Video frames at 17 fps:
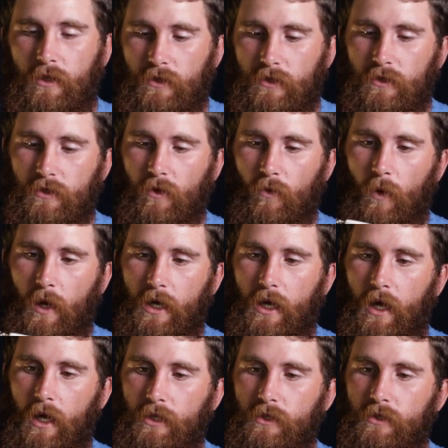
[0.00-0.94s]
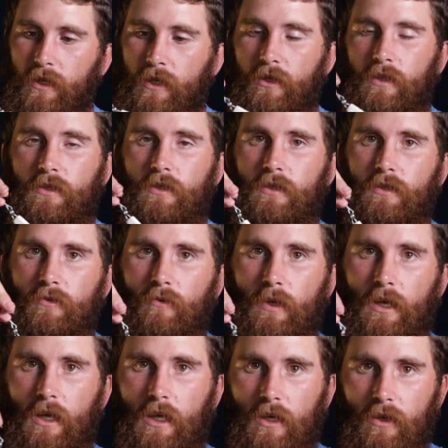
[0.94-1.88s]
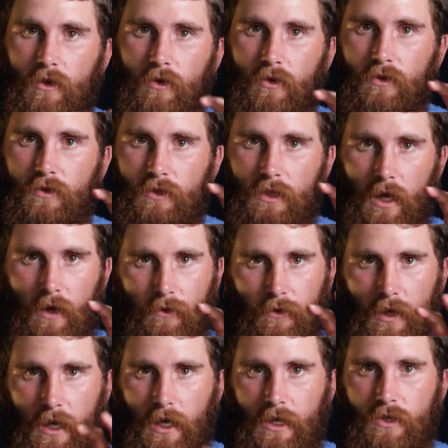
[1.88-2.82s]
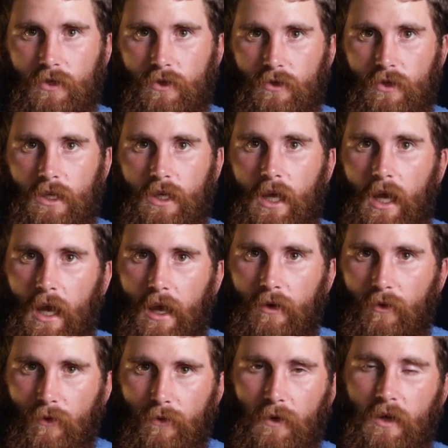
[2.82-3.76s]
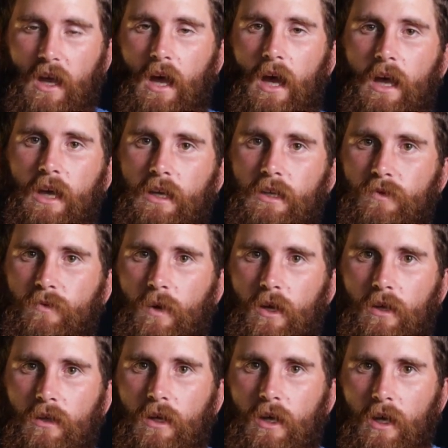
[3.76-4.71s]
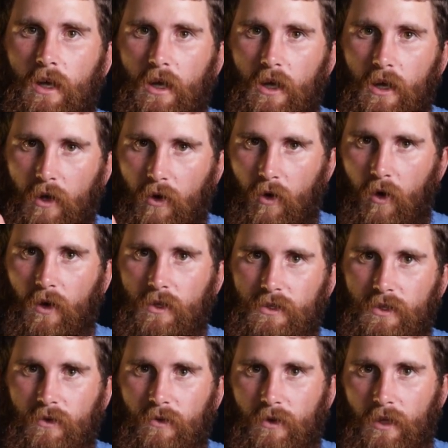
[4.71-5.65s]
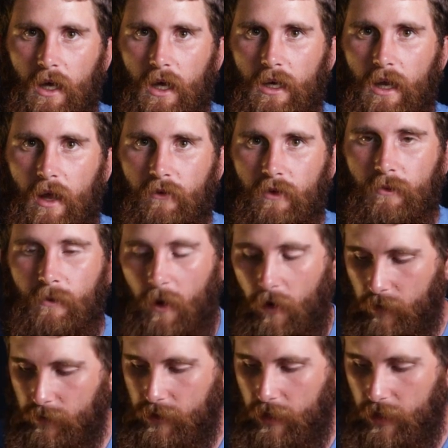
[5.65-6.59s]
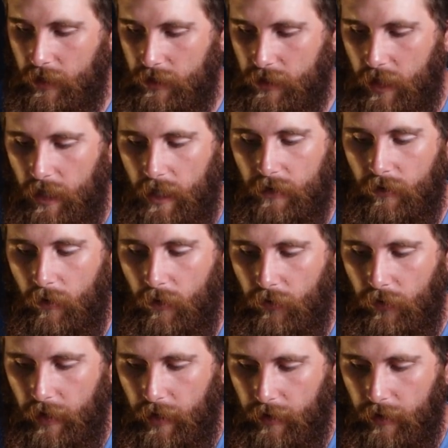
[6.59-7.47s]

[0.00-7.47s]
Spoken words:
This is the 1 ounce, and this is what I can use now for the estuary and off a kayak as well, casting without having my arms getting tired the whole